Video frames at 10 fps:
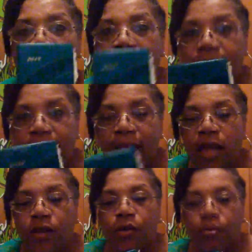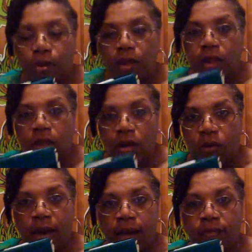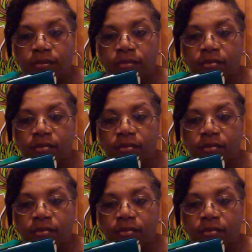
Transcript: a calendar book, okay?